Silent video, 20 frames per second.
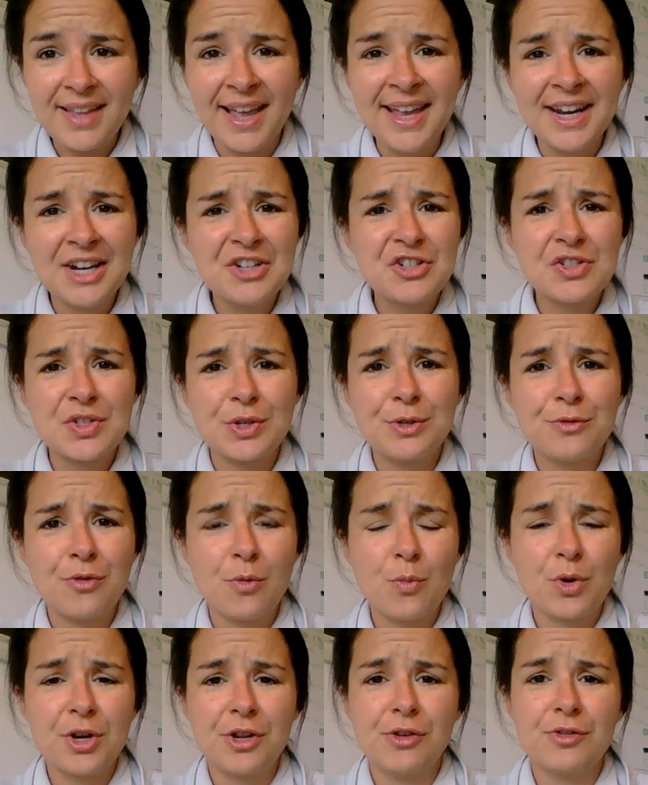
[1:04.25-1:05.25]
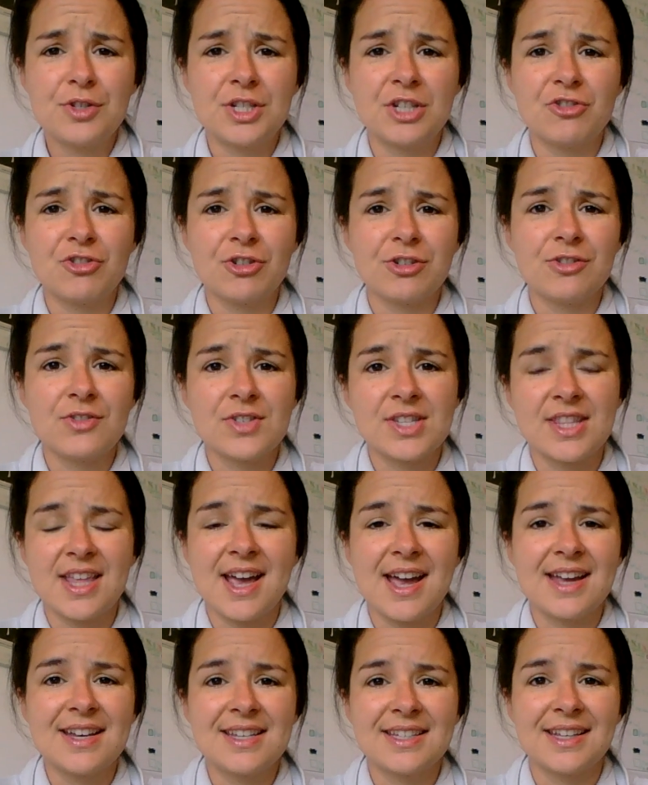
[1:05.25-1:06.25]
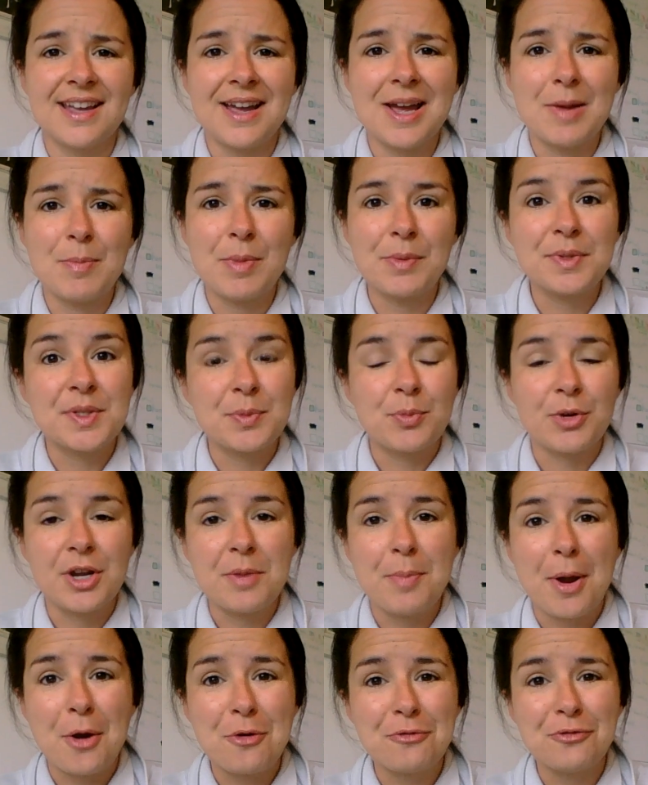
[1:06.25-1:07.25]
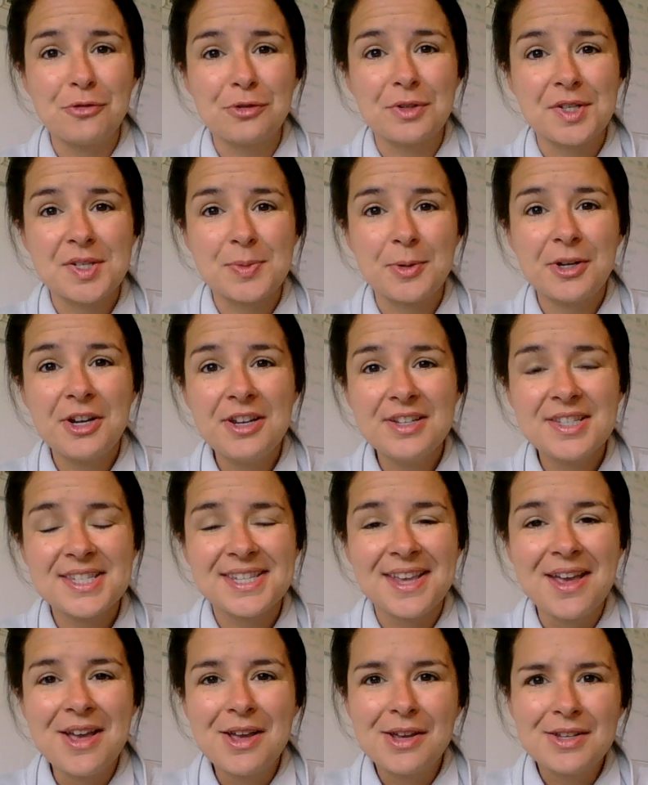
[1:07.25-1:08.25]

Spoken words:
And I just heard from one of your teachers that it was a pretty powerful experience.